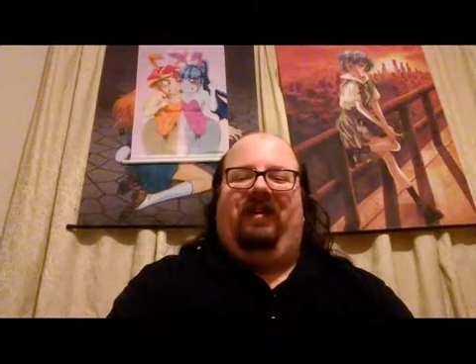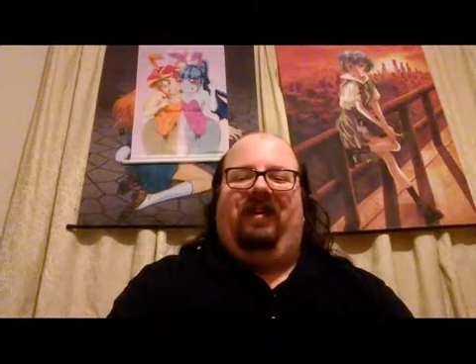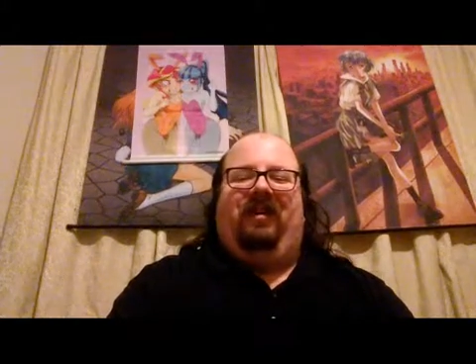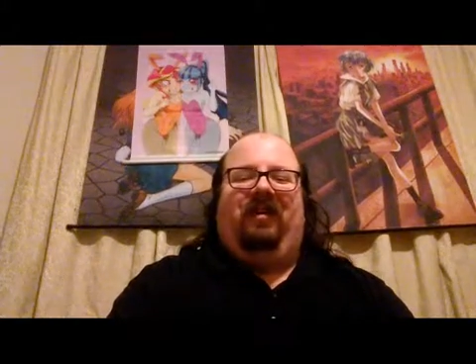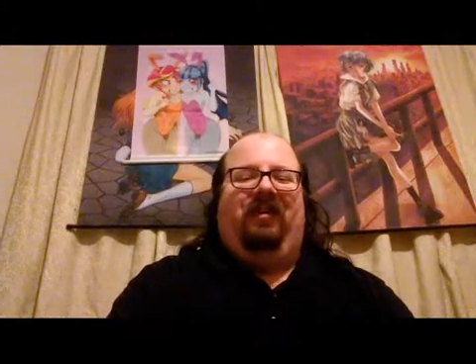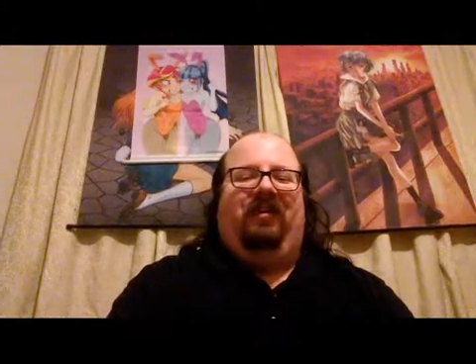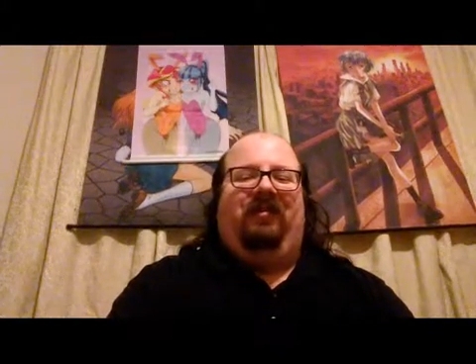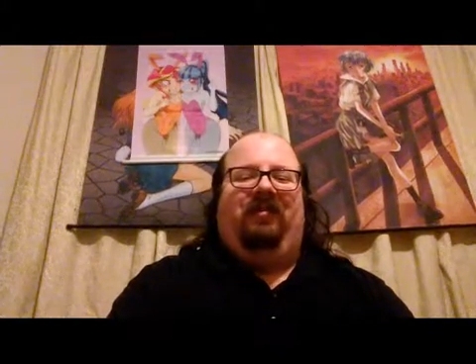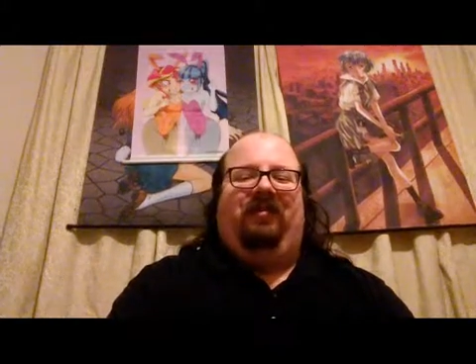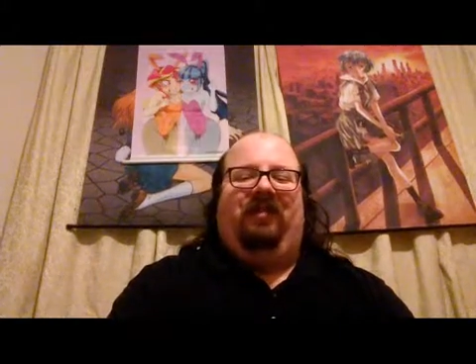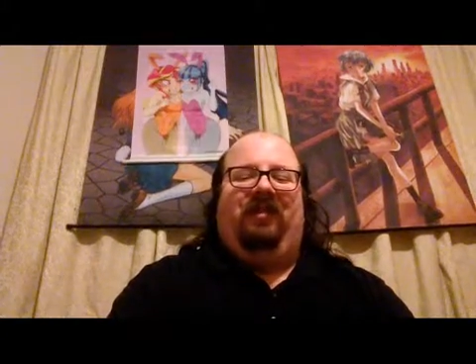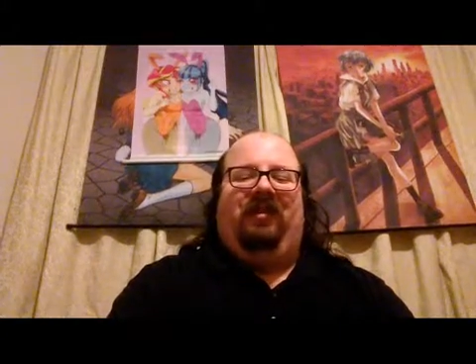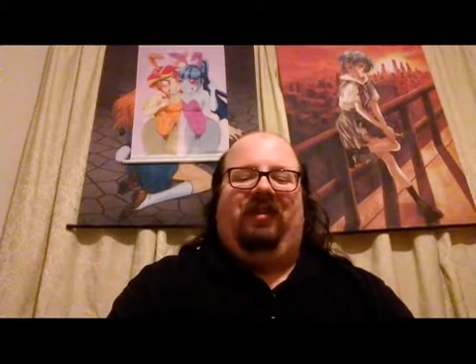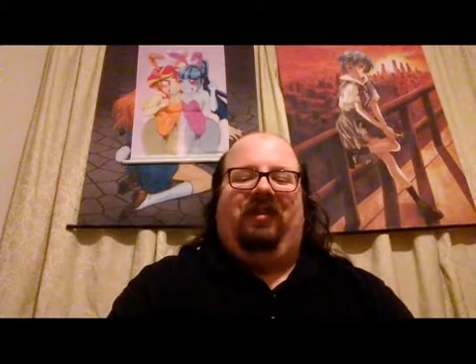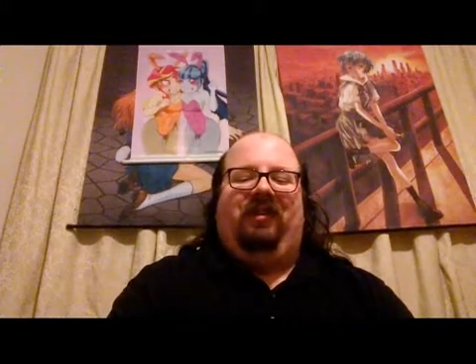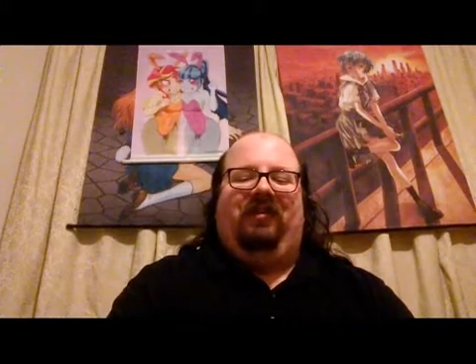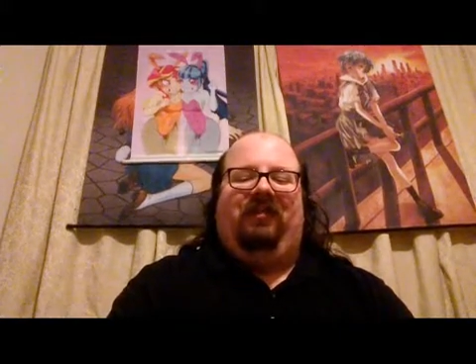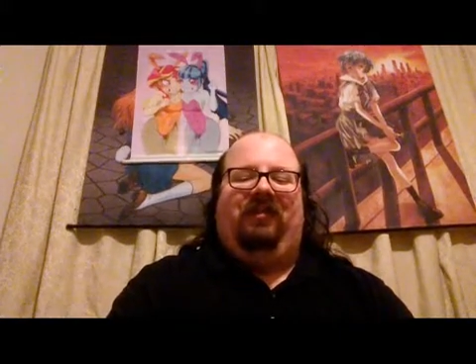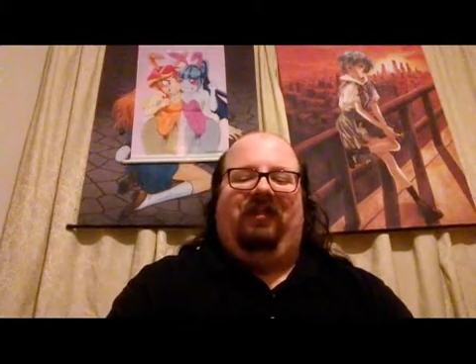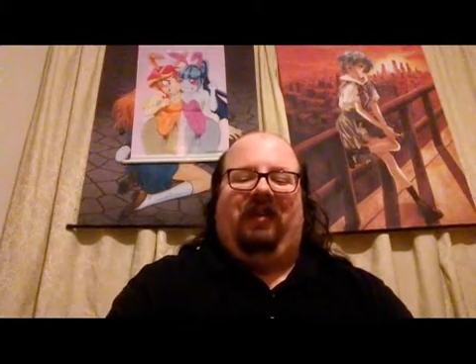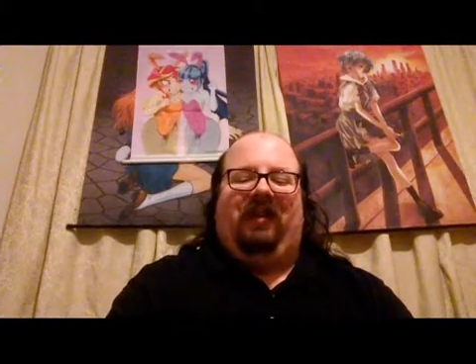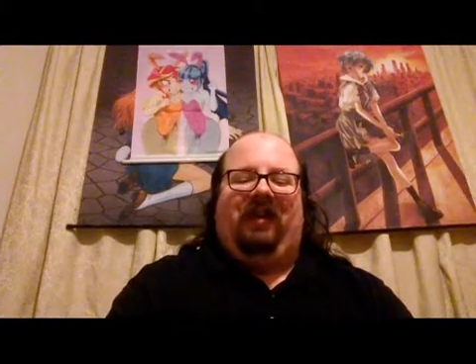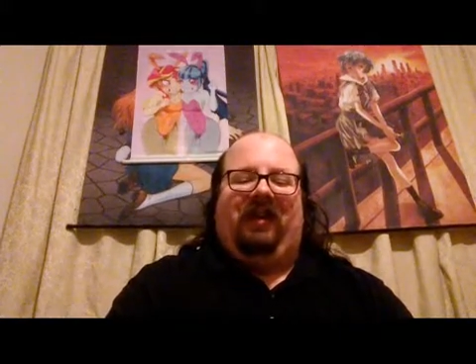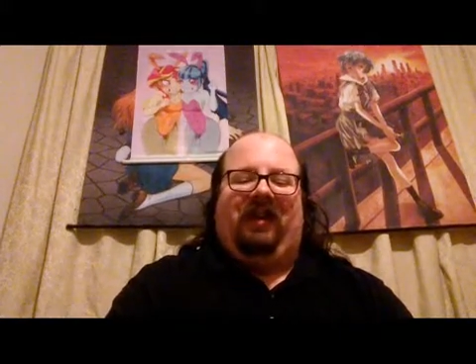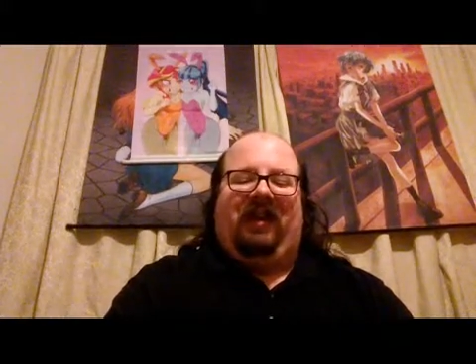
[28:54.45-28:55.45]
over and
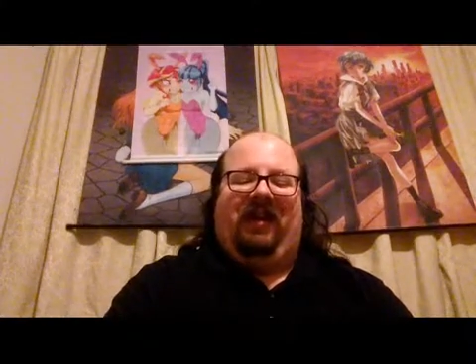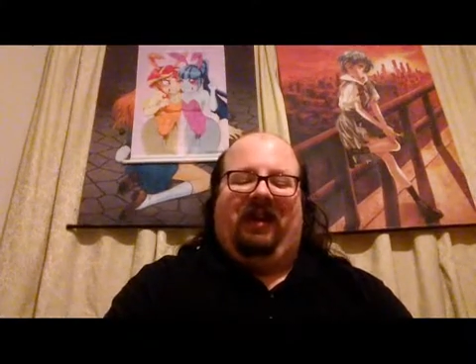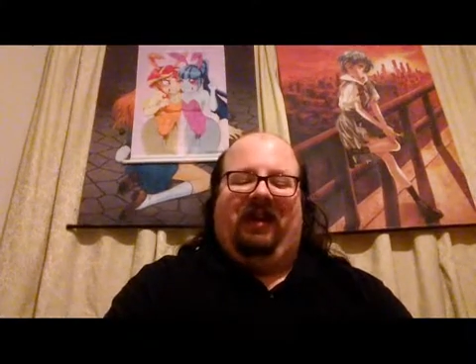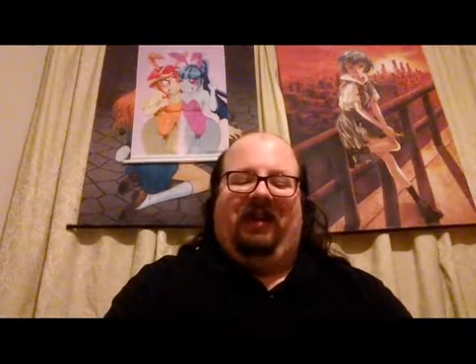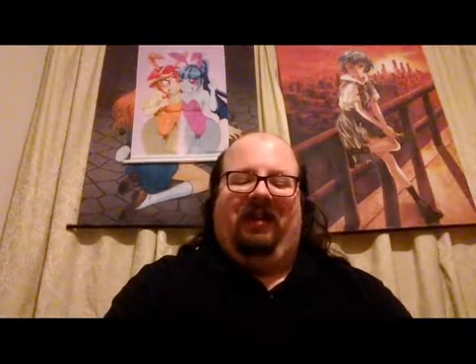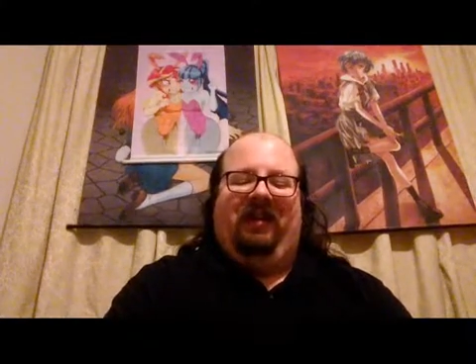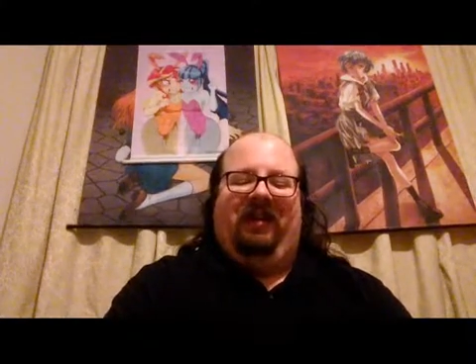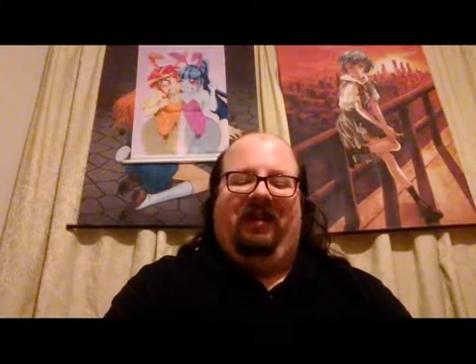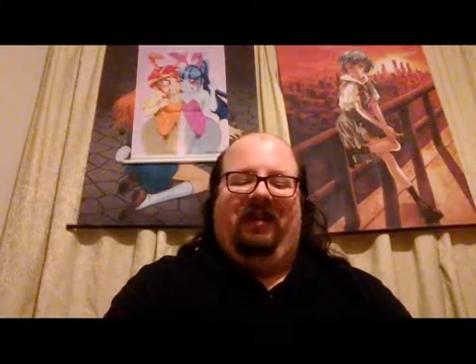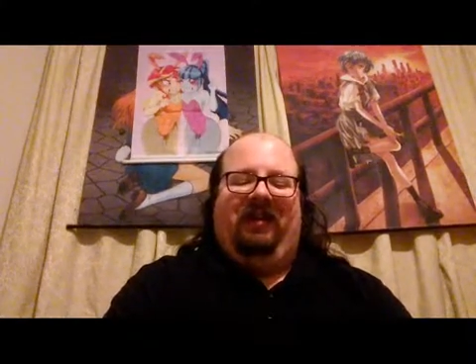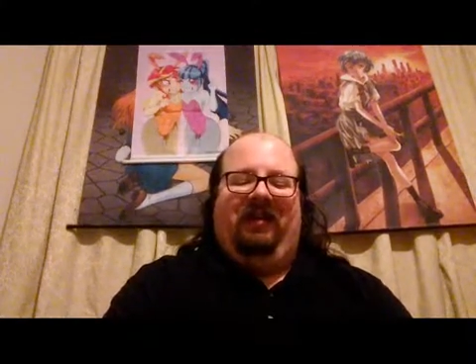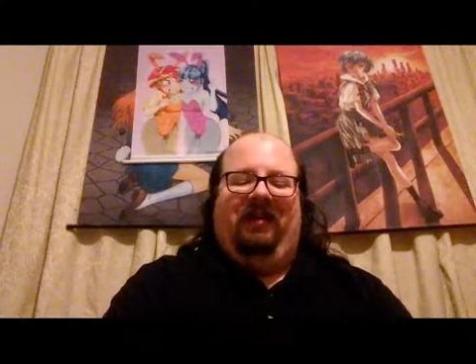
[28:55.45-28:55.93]
over again,